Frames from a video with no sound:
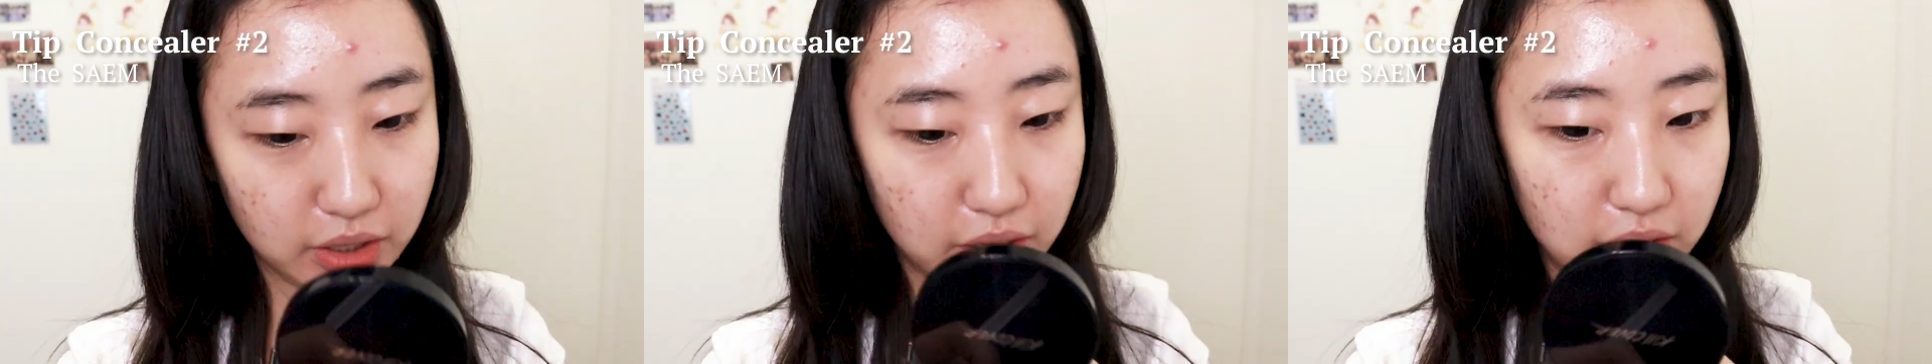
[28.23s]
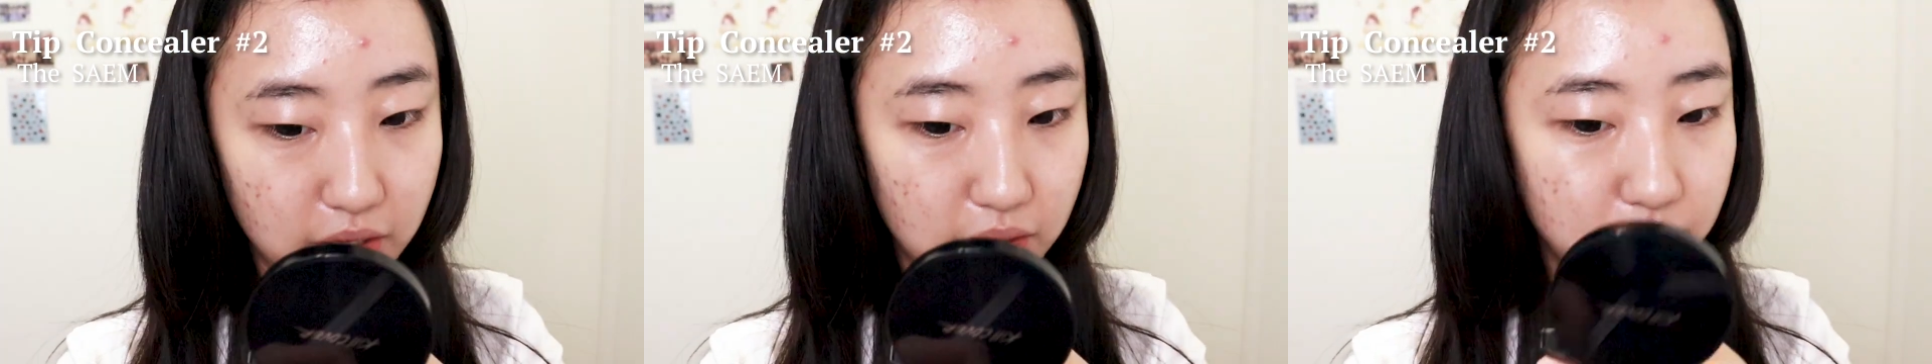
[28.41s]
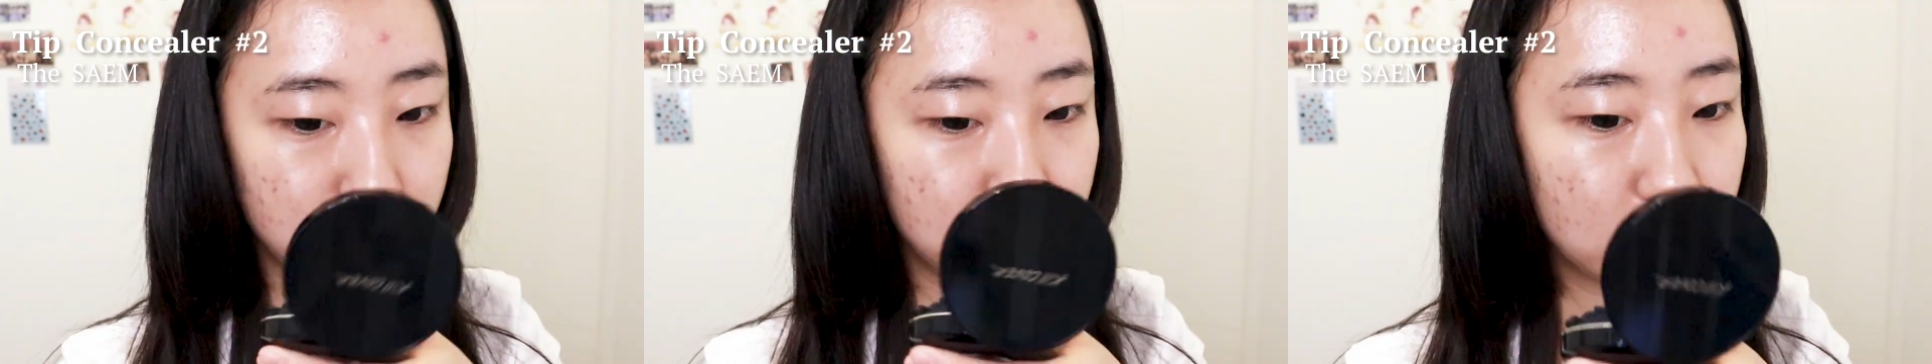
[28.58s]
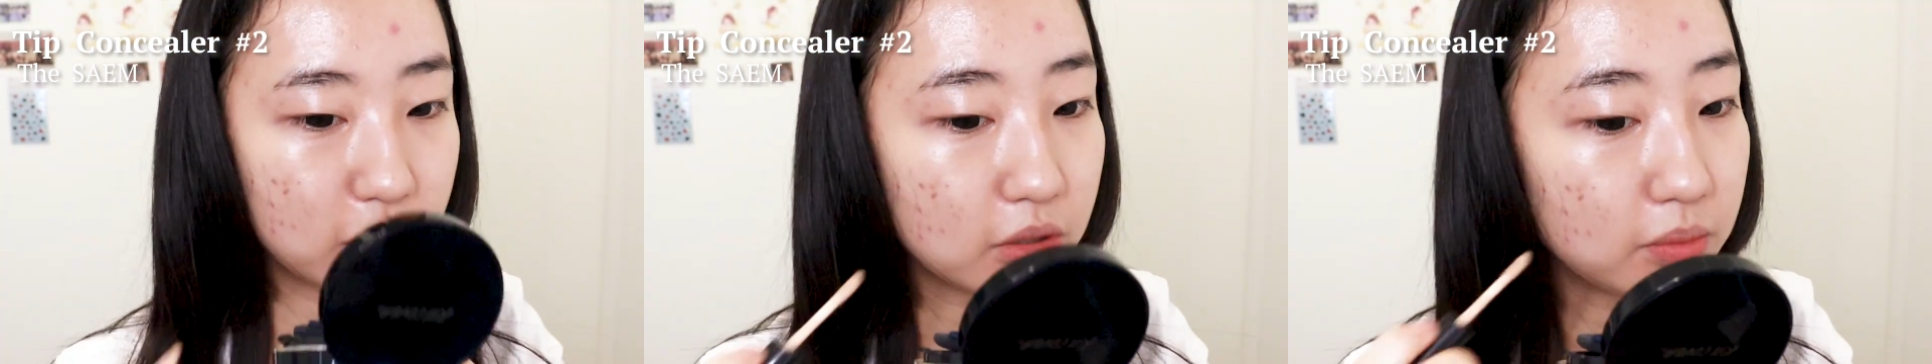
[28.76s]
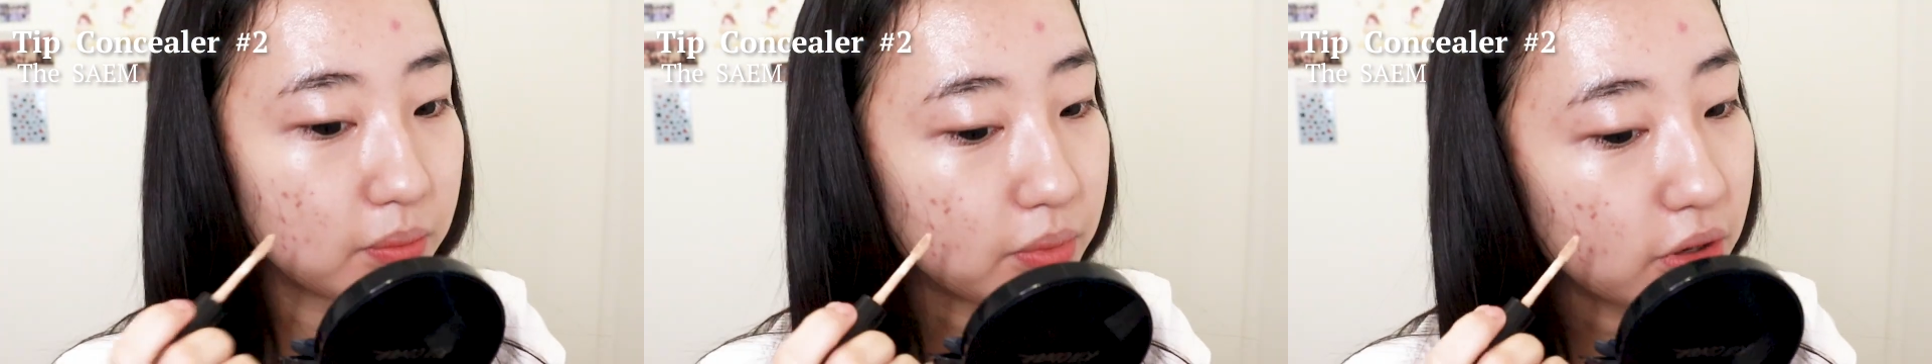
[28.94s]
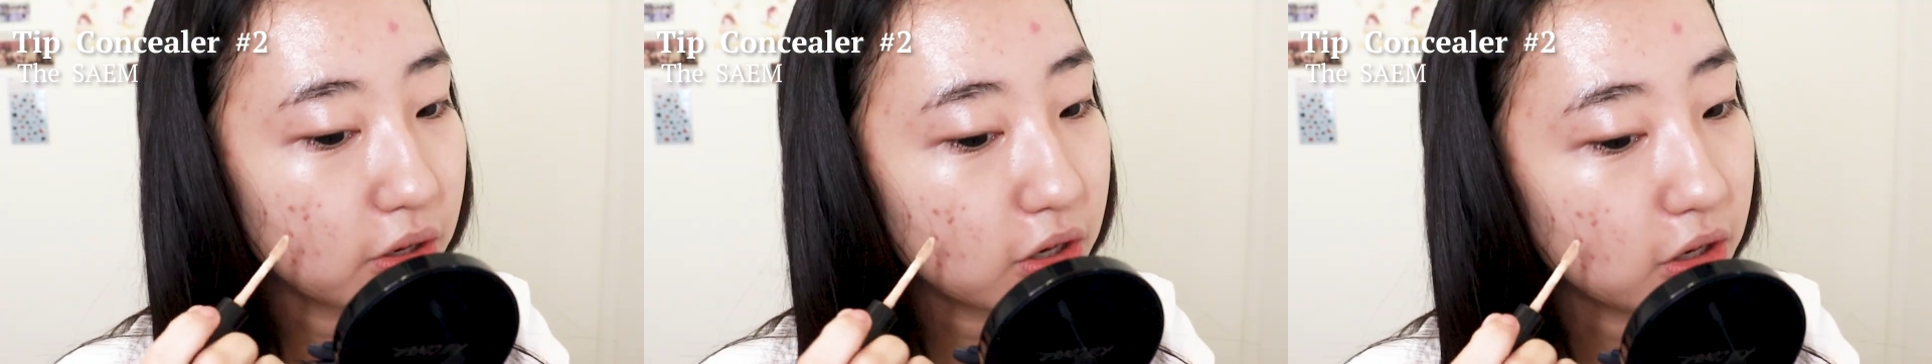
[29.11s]
and I'm just going to
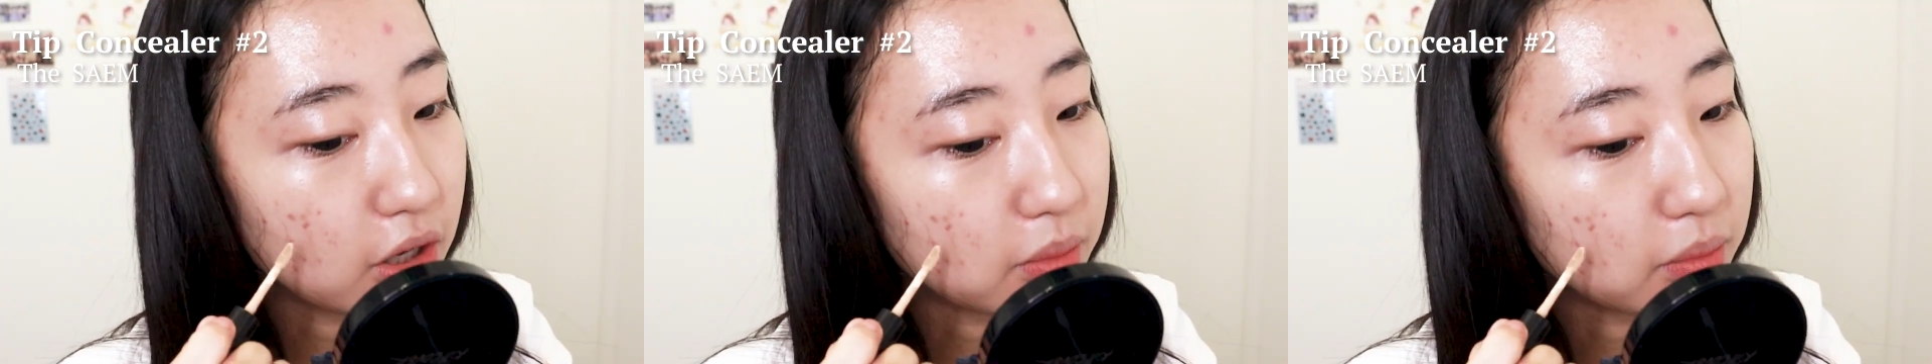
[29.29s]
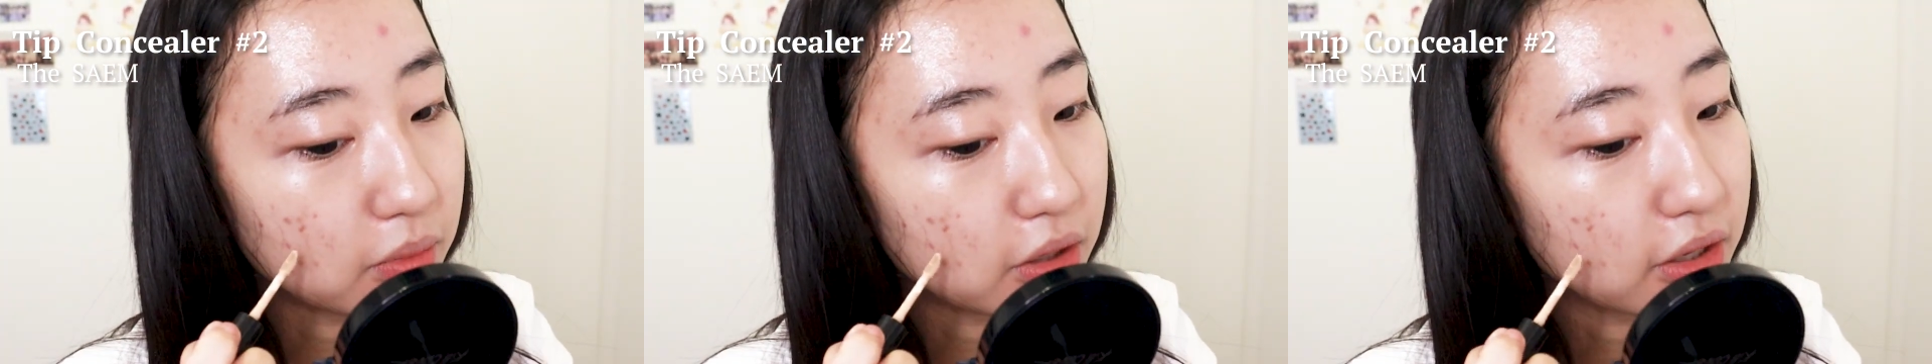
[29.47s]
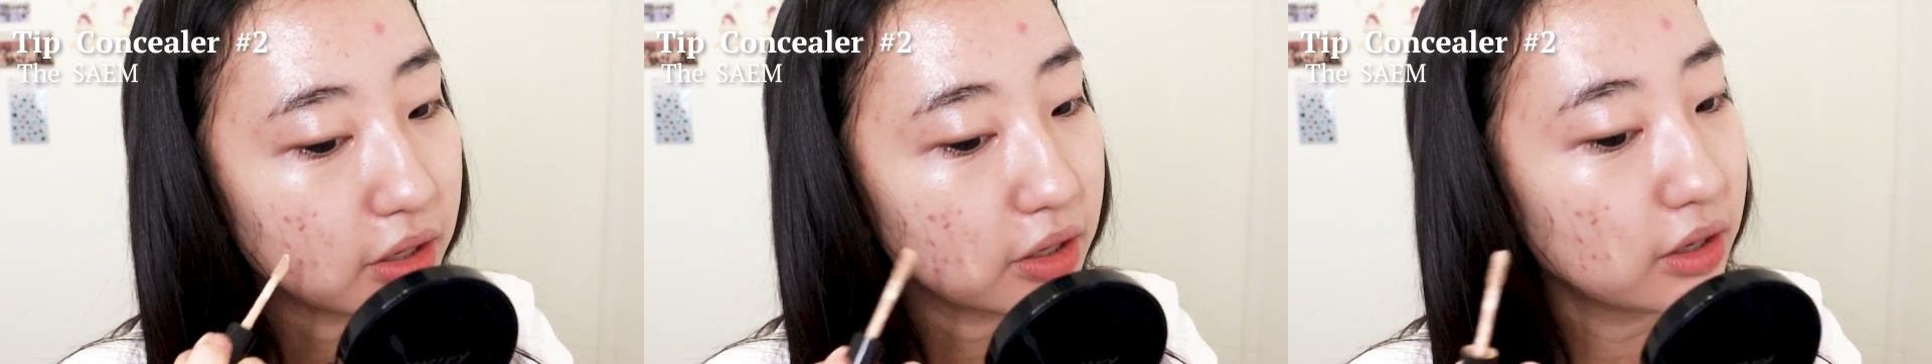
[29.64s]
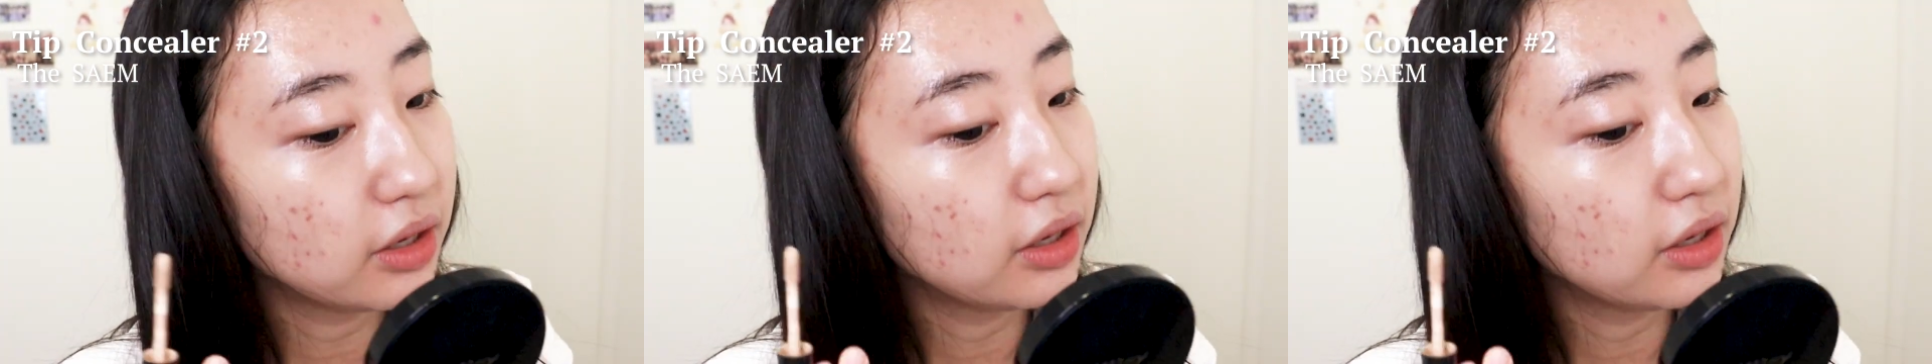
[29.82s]
put it on my